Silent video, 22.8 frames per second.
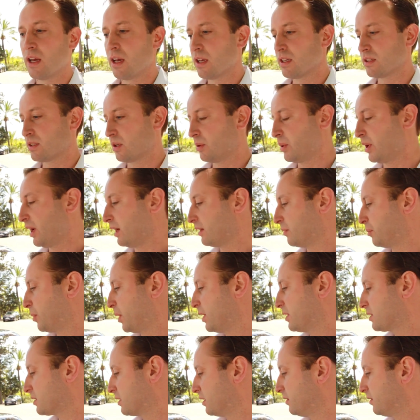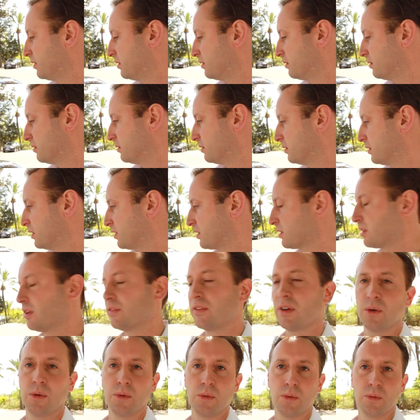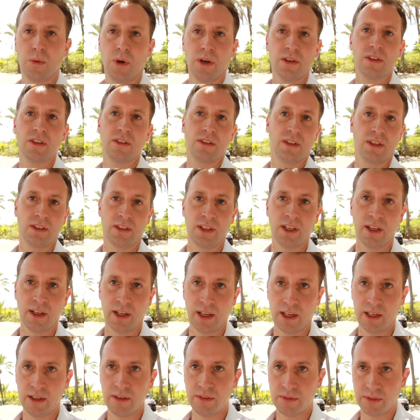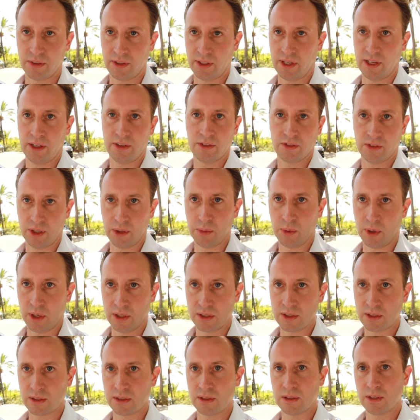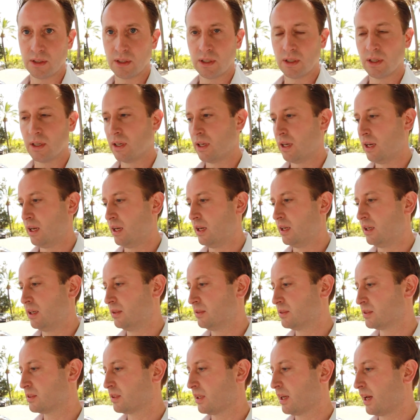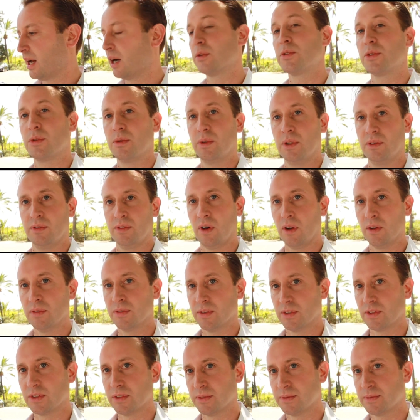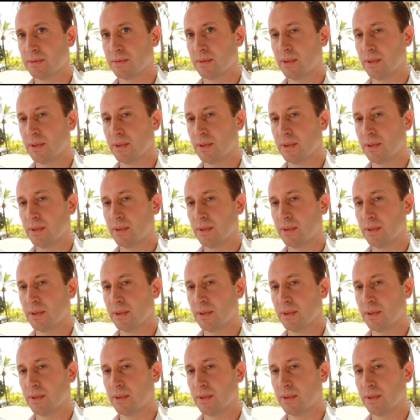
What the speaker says: So we had to basically discover what the DNA for the A3 was and how to evolve it.